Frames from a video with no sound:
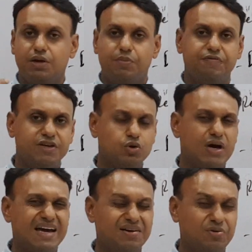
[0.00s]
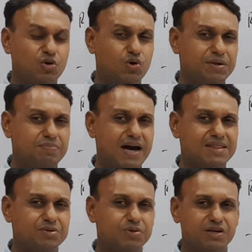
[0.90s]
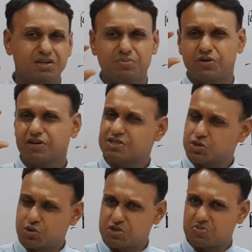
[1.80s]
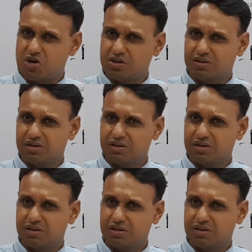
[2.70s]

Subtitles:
But when you go and buy that burger, the burger is so small.